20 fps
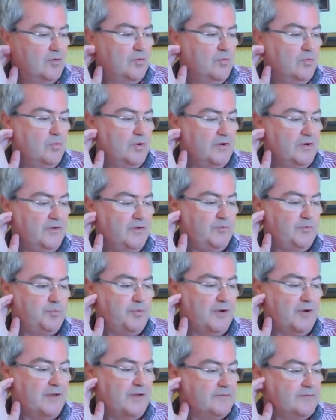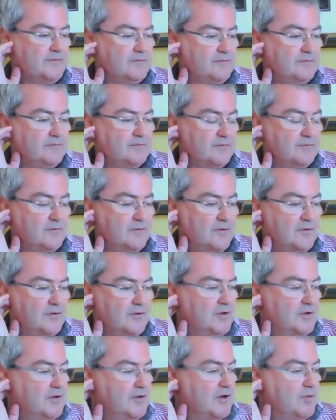What is presence?
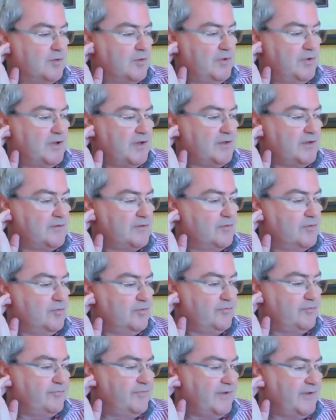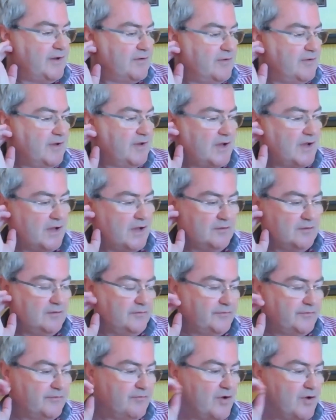Are we like those flickering
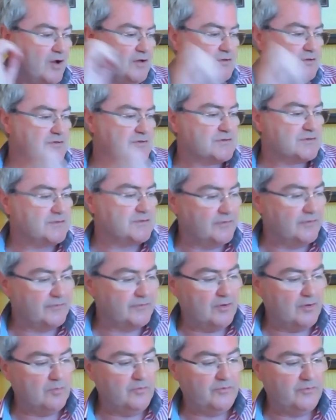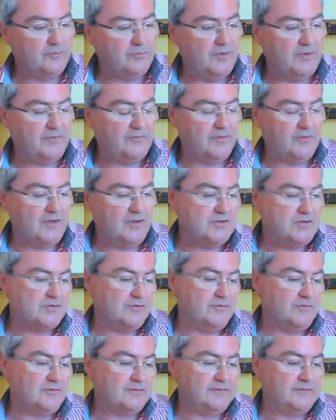candles of consciousness, always missing each
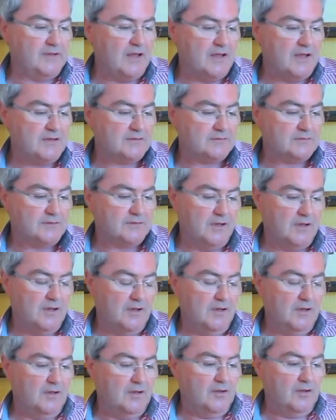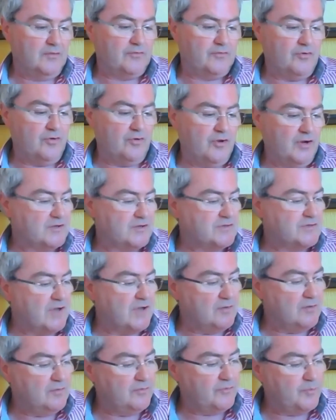other's light, throwing our
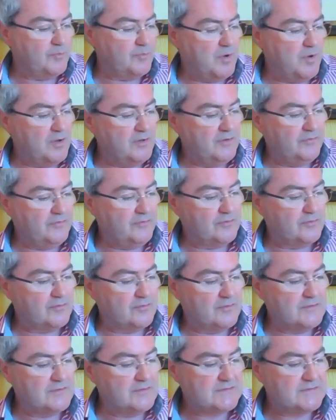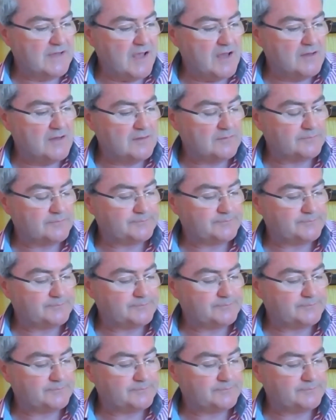shadows upon each other instead?